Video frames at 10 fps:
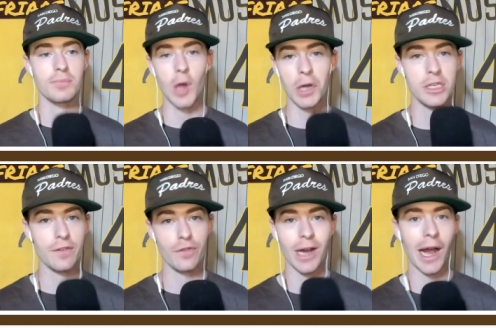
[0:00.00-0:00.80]
on
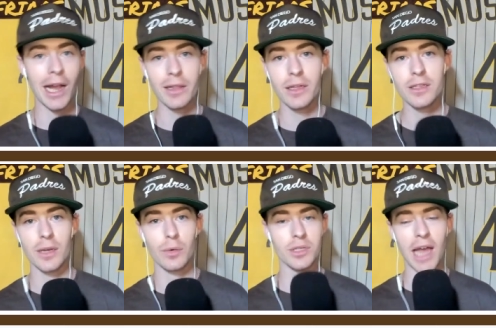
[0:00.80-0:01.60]
different islands.
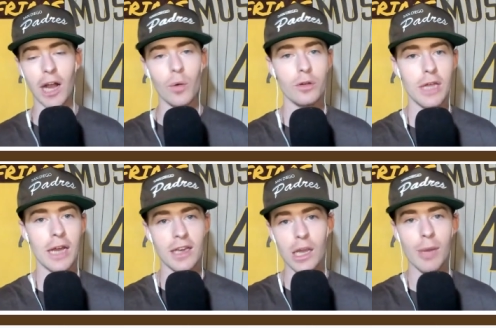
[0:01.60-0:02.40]
There was that quote
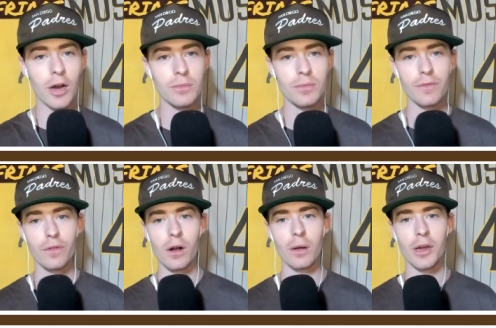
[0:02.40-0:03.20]
that came out
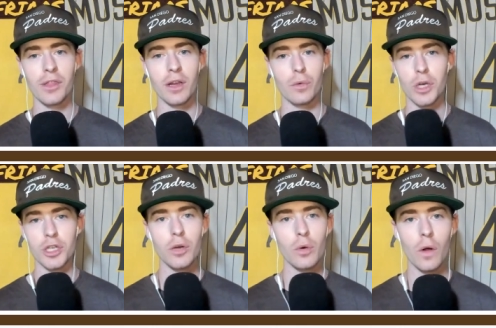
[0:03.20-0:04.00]
from, I think, Rich
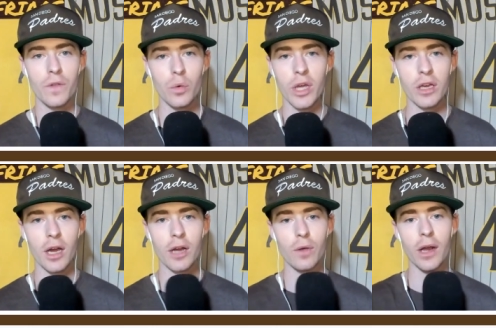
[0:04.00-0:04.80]
Hill over the
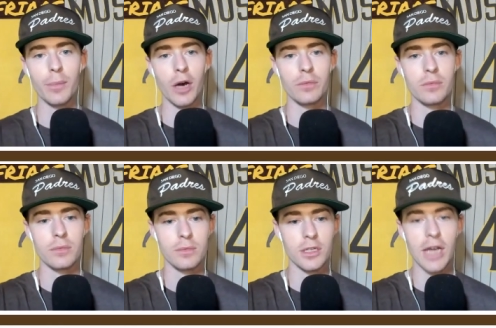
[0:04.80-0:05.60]
weekend, right, about
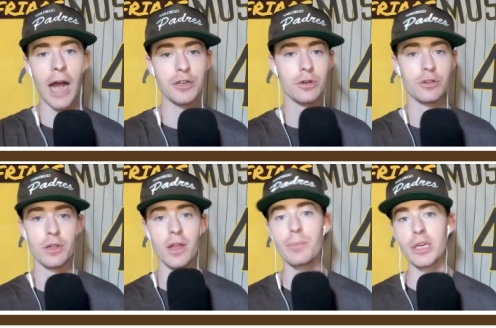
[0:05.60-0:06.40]
the Dodgers
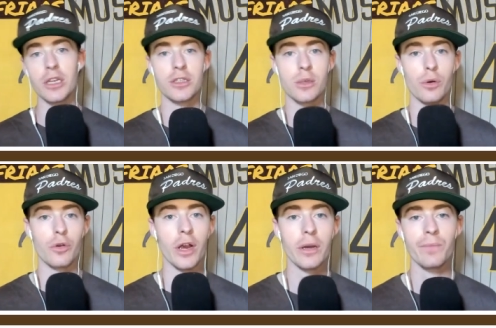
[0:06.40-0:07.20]
and them being so
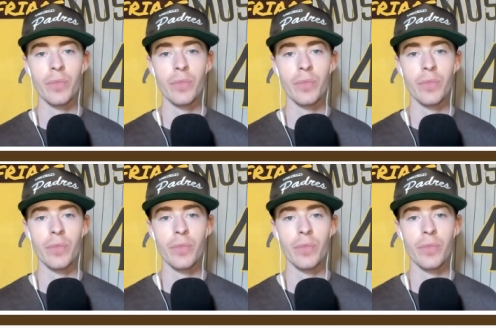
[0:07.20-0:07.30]
great.